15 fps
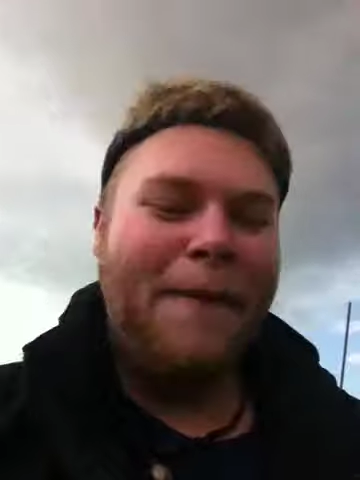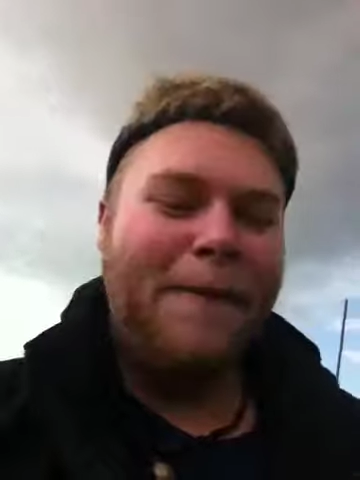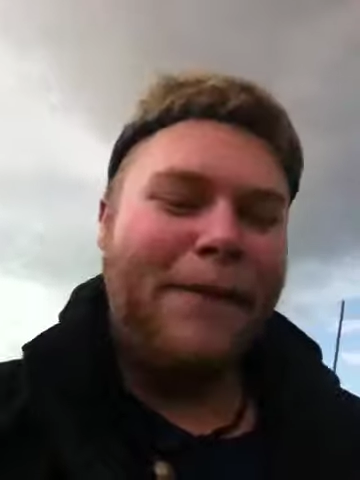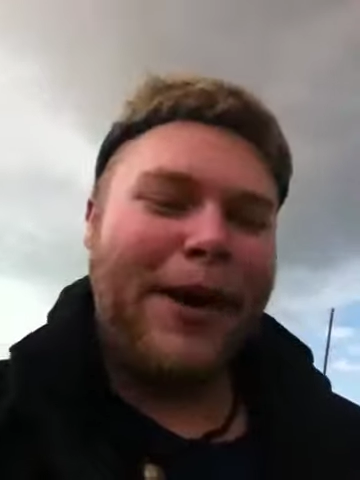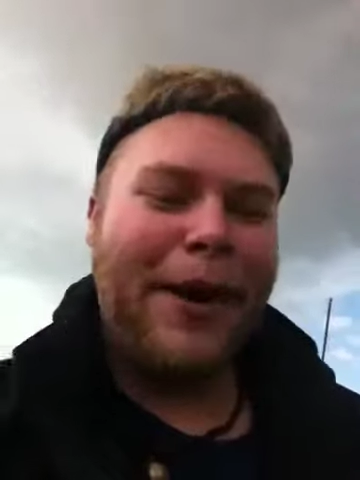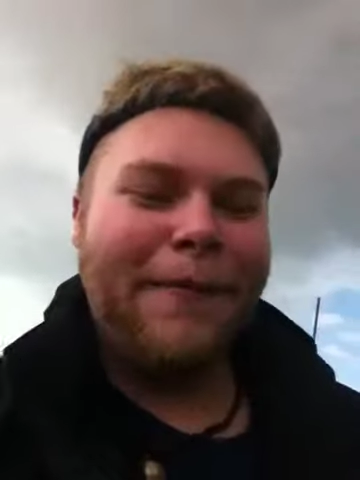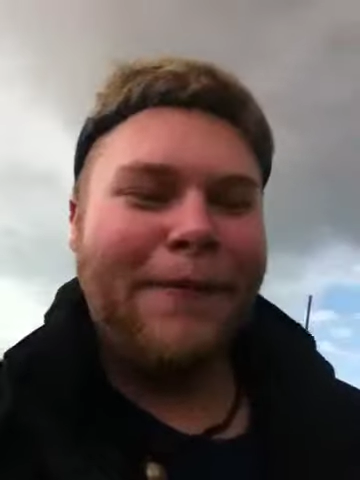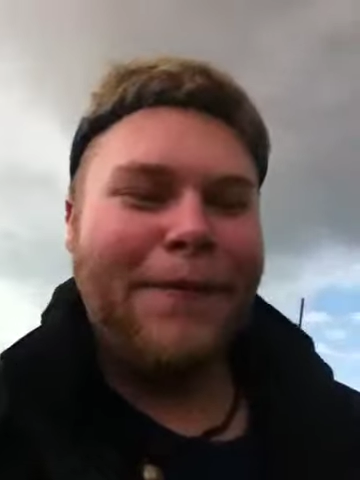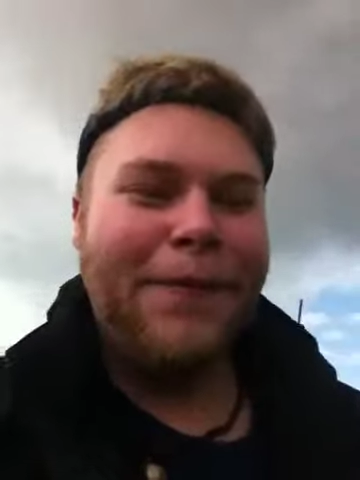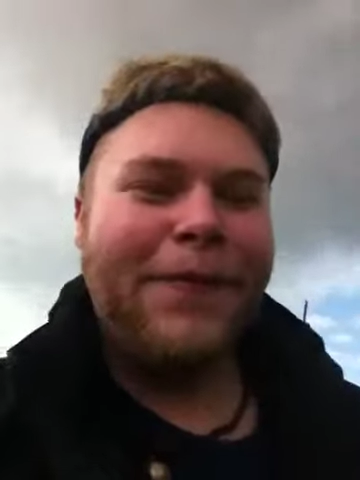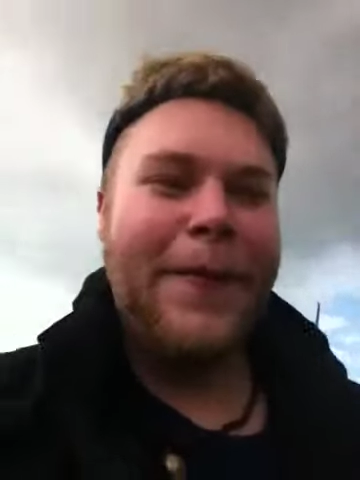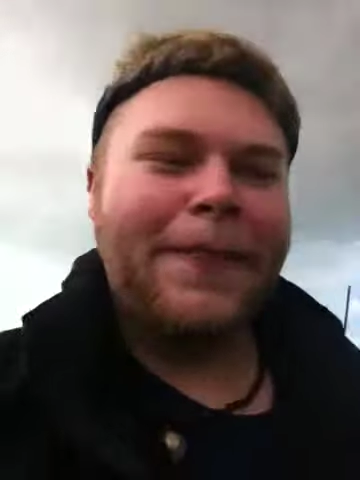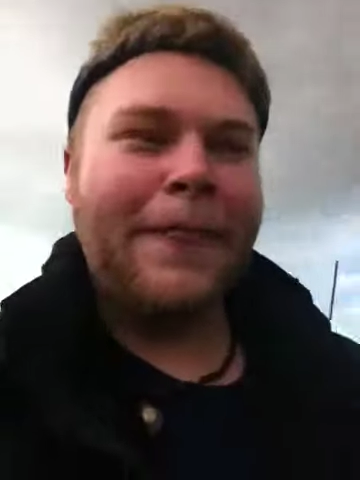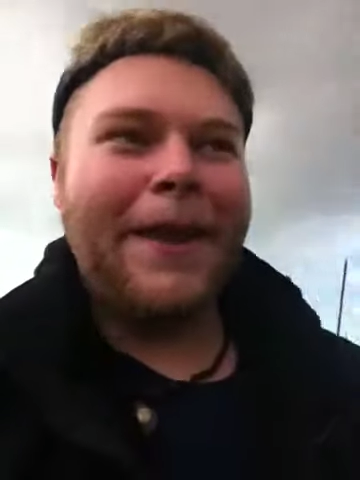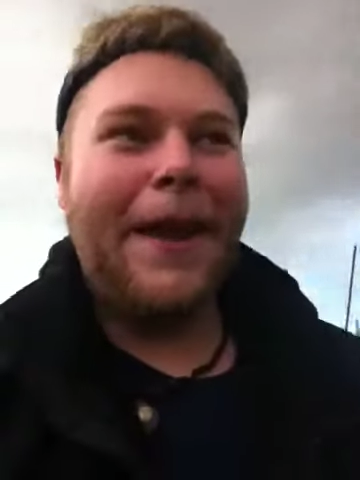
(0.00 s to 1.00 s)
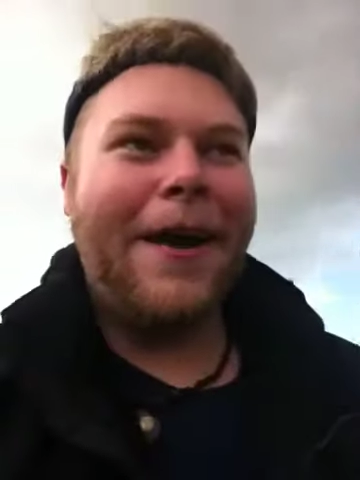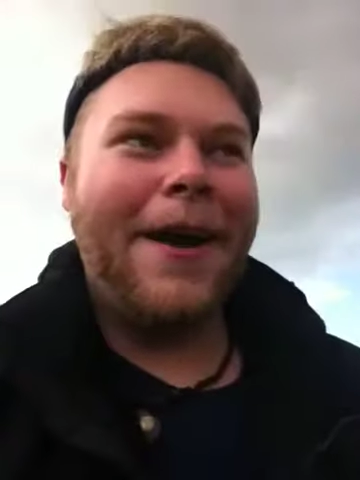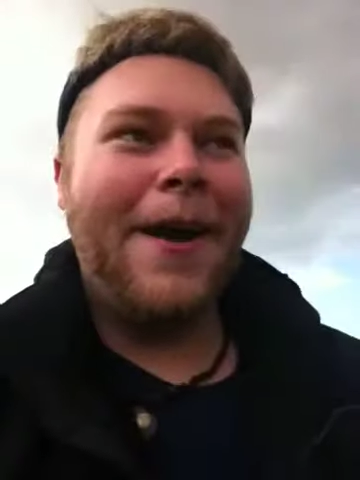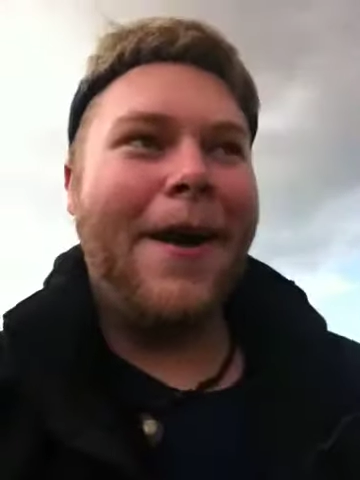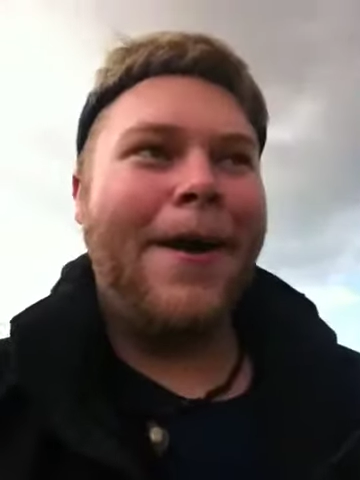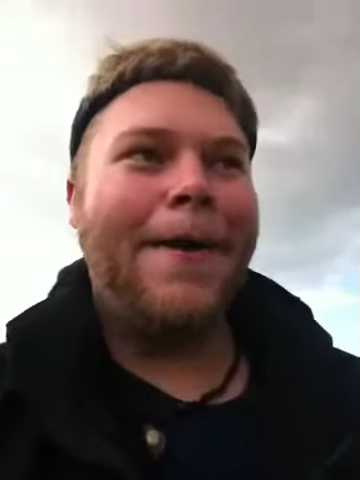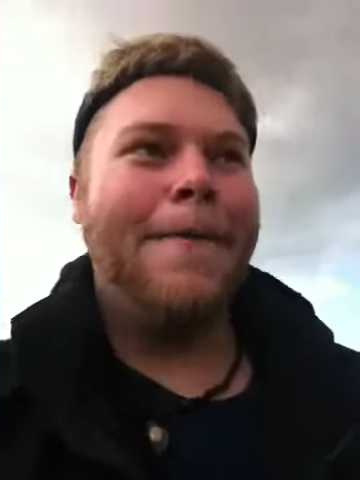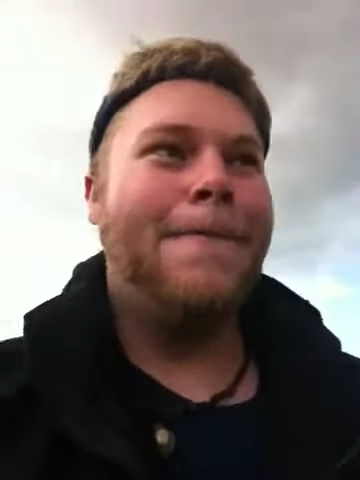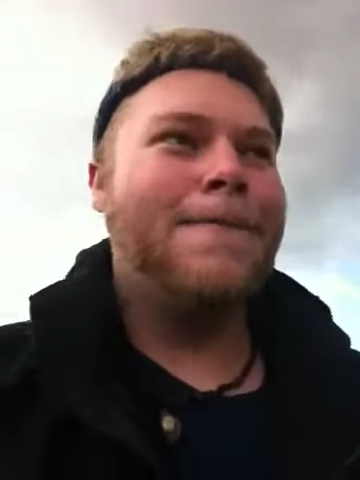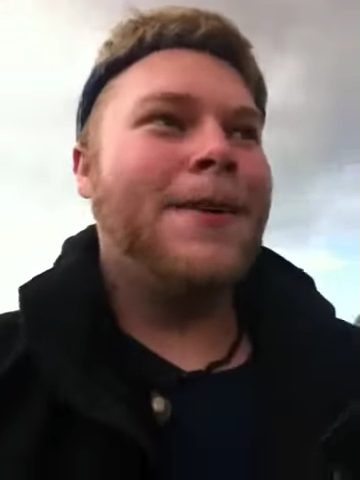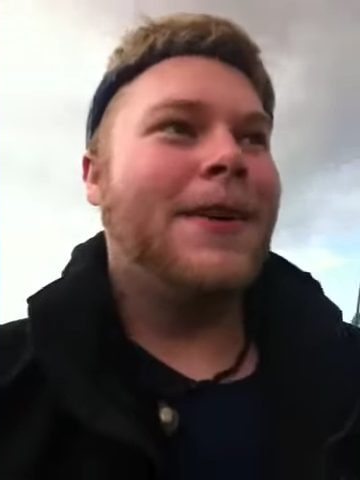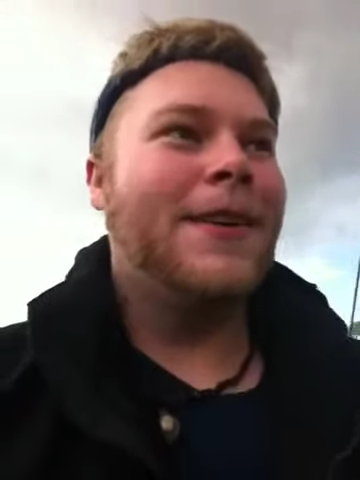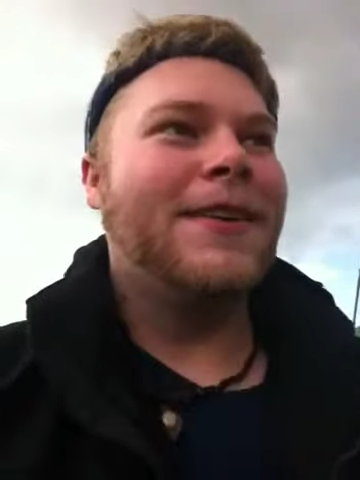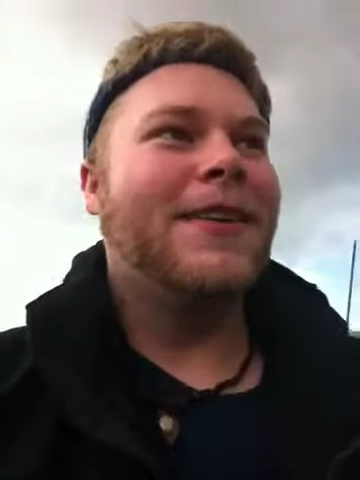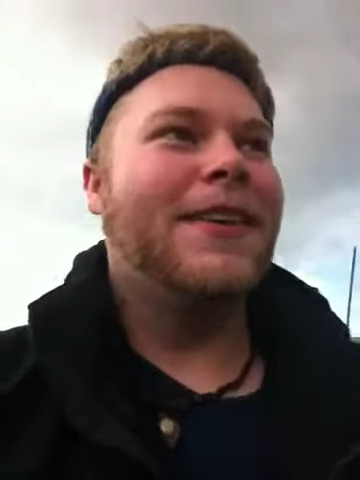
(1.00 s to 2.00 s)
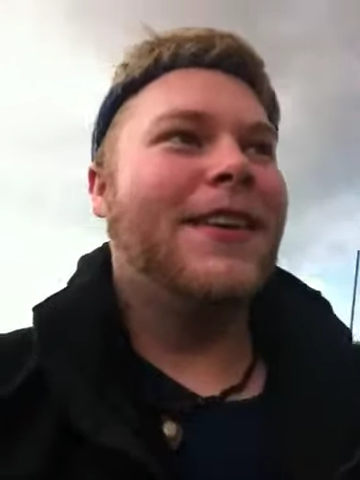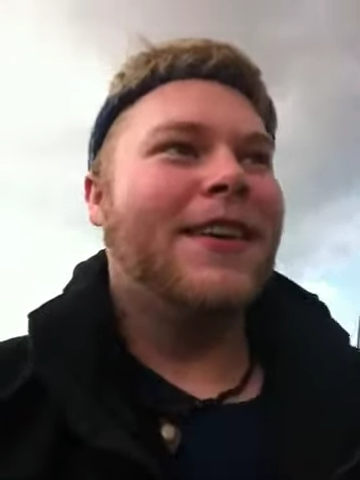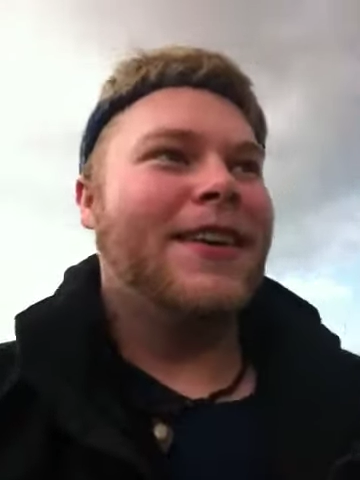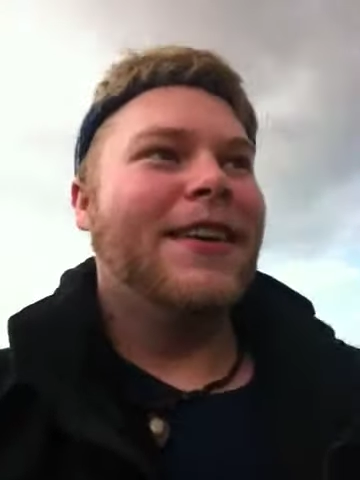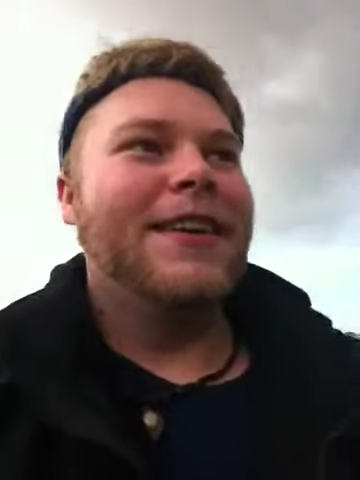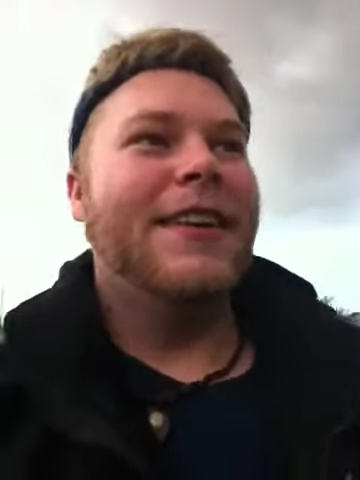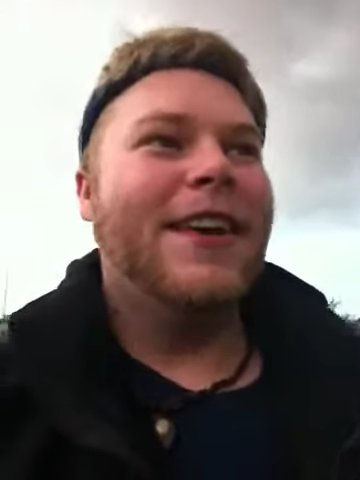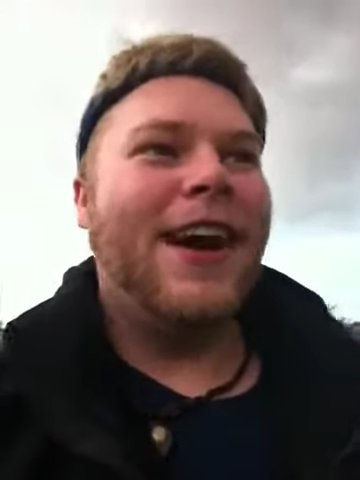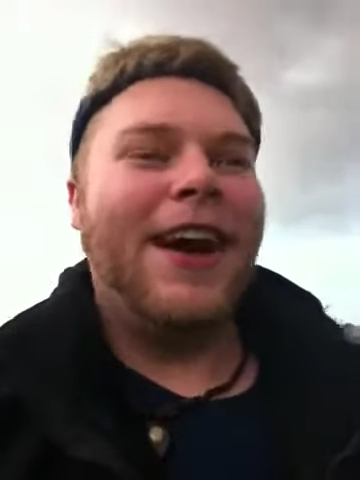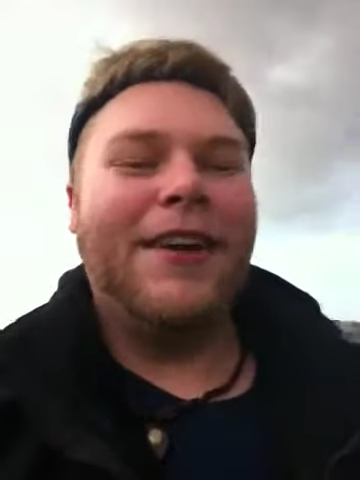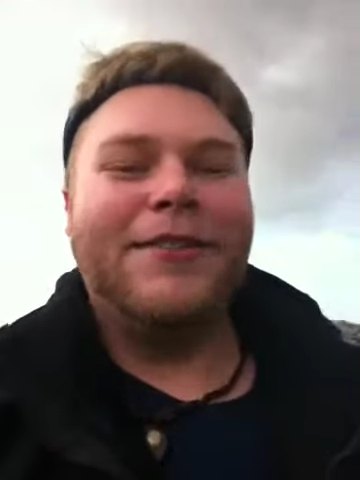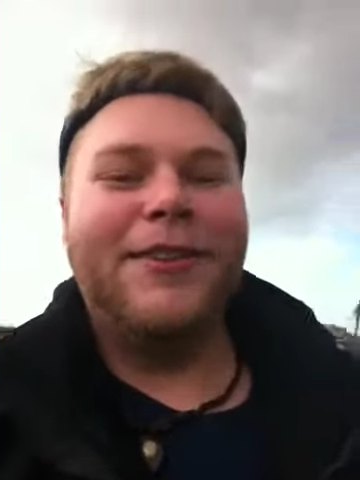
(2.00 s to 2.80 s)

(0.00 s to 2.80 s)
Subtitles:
But yeah,